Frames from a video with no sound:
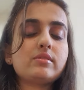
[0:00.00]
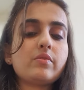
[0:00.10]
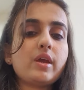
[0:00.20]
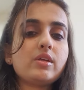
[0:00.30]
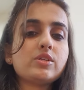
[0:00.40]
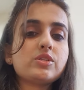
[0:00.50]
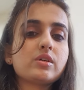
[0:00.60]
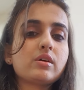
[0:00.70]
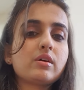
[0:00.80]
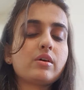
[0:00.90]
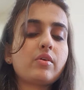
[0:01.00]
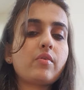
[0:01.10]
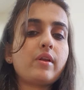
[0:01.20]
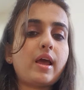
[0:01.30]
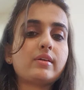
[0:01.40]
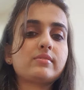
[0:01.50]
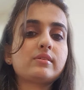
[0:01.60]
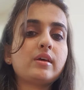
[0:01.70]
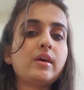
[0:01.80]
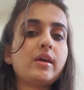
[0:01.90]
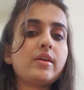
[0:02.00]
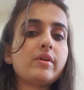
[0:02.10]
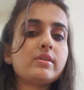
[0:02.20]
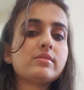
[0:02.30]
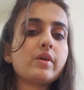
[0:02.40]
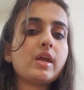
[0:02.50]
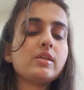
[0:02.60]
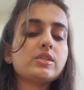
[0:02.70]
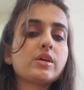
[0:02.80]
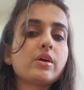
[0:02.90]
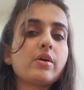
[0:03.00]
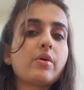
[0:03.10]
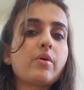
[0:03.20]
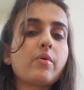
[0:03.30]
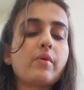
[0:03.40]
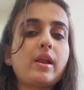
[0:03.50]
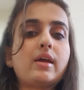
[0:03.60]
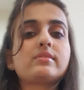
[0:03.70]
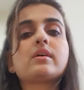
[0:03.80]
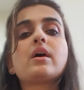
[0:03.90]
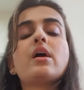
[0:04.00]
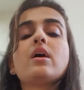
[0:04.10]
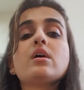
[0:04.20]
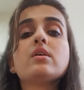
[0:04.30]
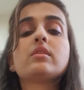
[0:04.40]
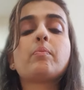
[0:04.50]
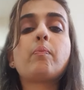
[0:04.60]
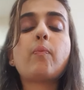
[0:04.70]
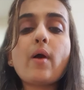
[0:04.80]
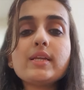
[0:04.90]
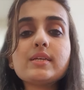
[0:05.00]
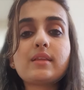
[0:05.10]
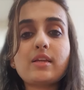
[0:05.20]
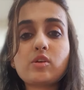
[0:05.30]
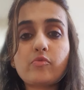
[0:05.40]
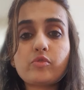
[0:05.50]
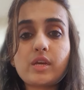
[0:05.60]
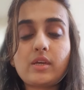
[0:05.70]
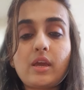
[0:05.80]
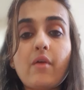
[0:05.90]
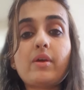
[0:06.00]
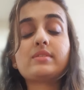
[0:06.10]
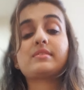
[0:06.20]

the range. Relax. Increase the range. Relax. The point that you have to take care is